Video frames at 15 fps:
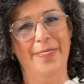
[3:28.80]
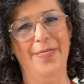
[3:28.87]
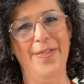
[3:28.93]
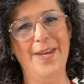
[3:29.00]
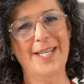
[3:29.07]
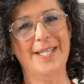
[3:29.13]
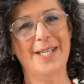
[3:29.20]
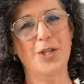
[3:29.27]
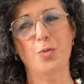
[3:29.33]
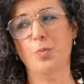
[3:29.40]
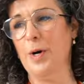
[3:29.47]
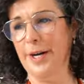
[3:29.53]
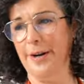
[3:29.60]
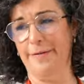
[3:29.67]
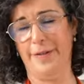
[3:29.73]
This is
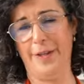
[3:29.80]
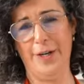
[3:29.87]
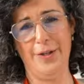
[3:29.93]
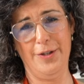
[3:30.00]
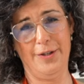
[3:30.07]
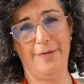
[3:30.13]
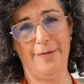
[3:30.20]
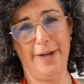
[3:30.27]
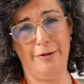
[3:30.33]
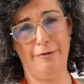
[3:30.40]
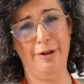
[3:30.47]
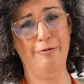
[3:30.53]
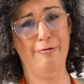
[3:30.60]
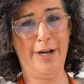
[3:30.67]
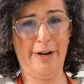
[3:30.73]
one of those
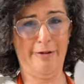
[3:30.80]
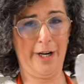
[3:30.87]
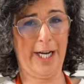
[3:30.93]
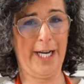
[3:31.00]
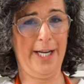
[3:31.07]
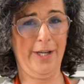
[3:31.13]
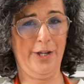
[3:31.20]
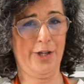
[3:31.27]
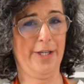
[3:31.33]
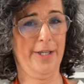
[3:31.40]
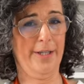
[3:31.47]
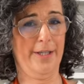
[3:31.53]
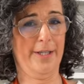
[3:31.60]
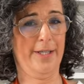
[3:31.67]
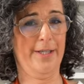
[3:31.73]
very rare
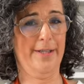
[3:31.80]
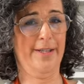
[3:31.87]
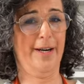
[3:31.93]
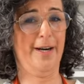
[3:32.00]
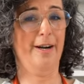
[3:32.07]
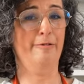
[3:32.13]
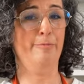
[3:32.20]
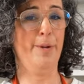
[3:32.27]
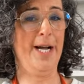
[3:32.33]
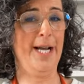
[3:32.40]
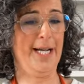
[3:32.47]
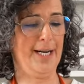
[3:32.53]
occasions that I wear